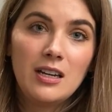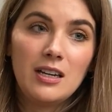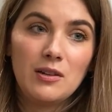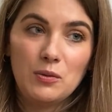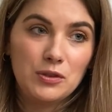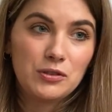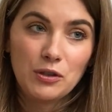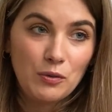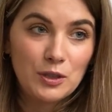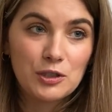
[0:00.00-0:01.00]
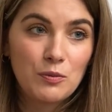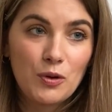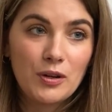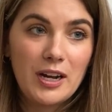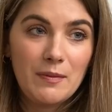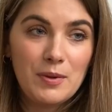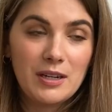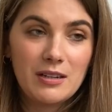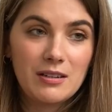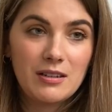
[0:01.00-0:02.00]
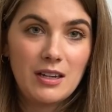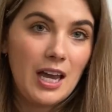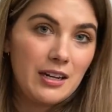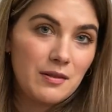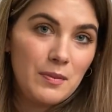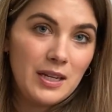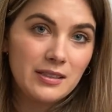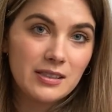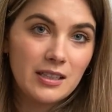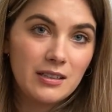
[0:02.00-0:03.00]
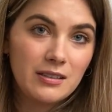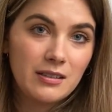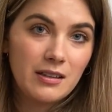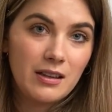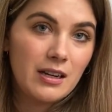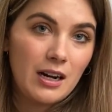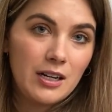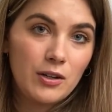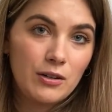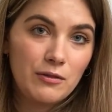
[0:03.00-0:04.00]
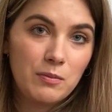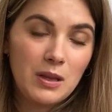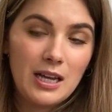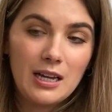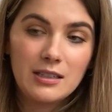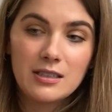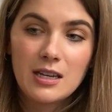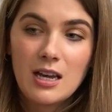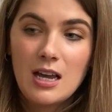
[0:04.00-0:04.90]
It was so much more epic and amazing than I could have planned.